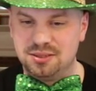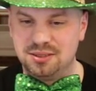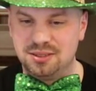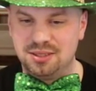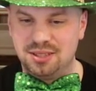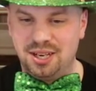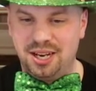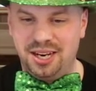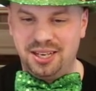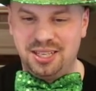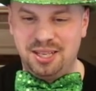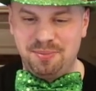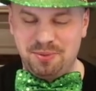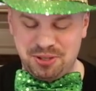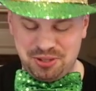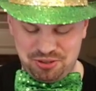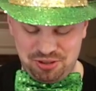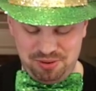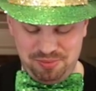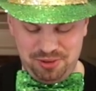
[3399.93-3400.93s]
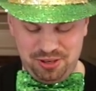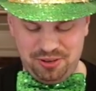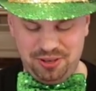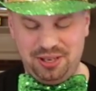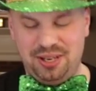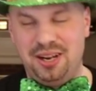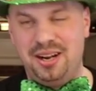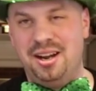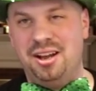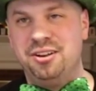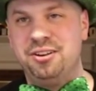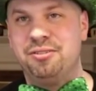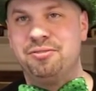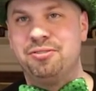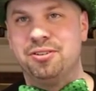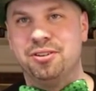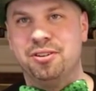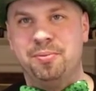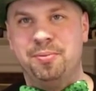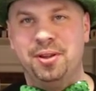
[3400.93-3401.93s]
All right, keep the stream going. All right, I'll go
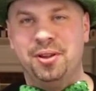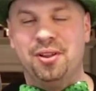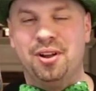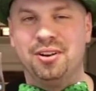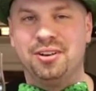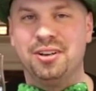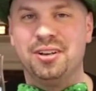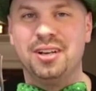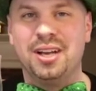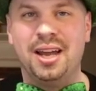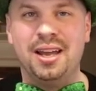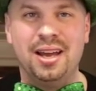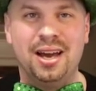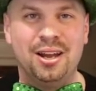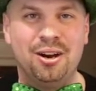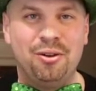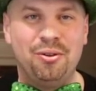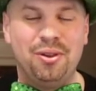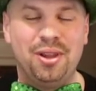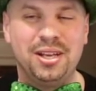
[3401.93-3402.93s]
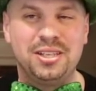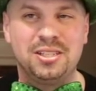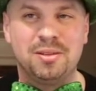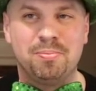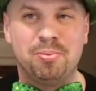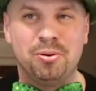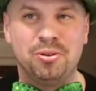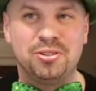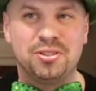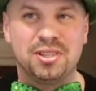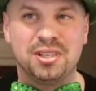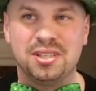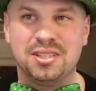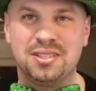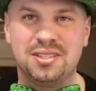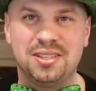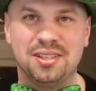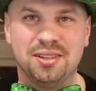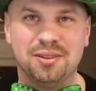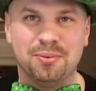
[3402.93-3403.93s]
for a little bit longer. I don't like to push
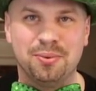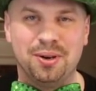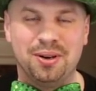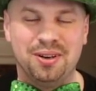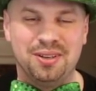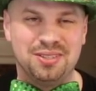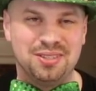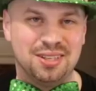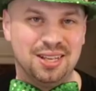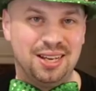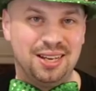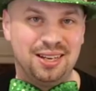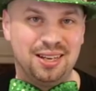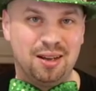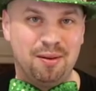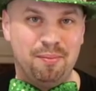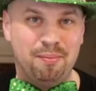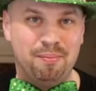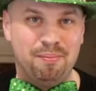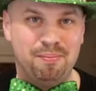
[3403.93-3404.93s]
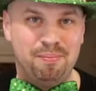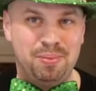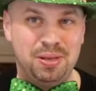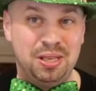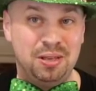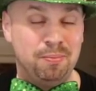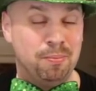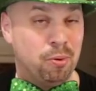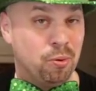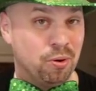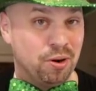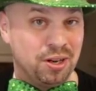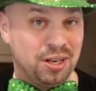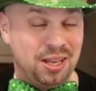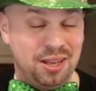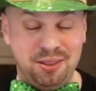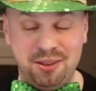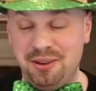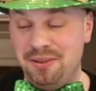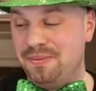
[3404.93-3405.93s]
things till where it's like I'm being boring
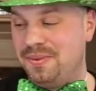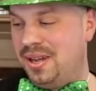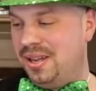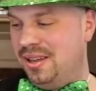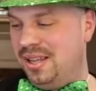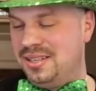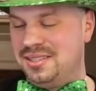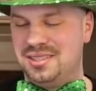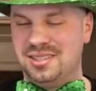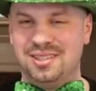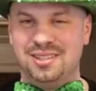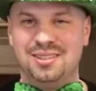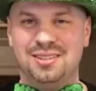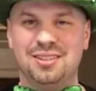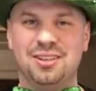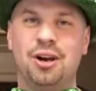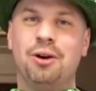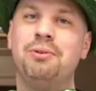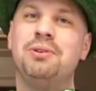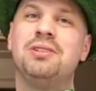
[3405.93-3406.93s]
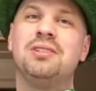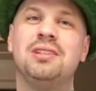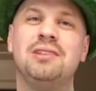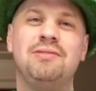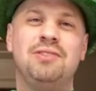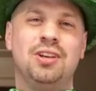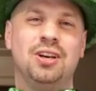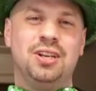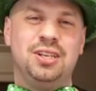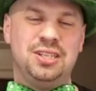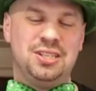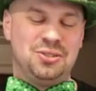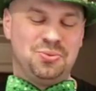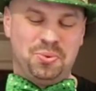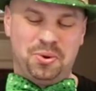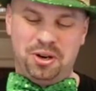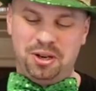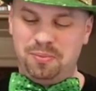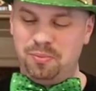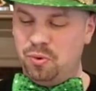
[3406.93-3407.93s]
either. I like to always leave the audience
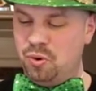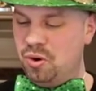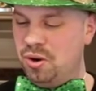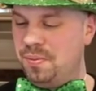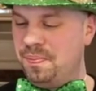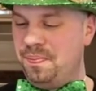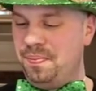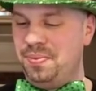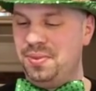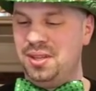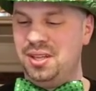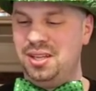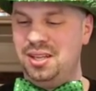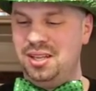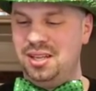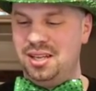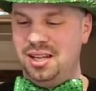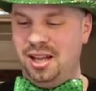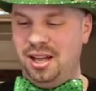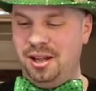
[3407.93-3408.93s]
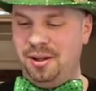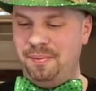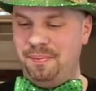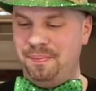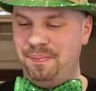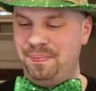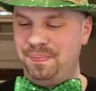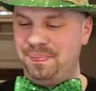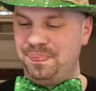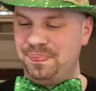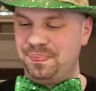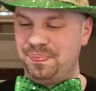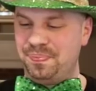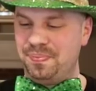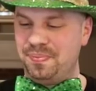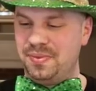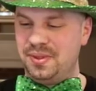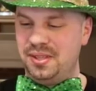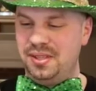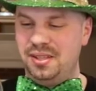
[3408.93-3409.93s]
wanting more. All
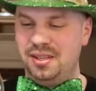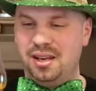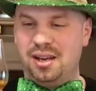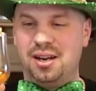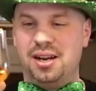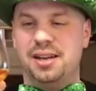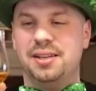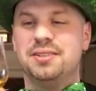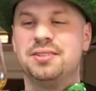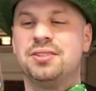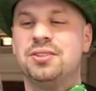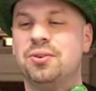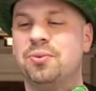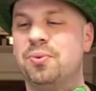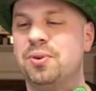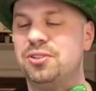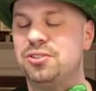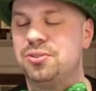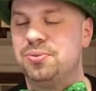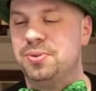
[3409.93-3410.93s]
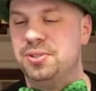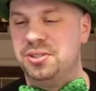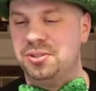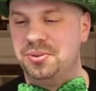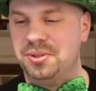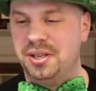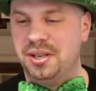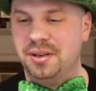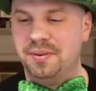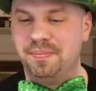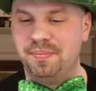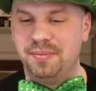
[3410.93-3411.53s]
right, so what should we do here?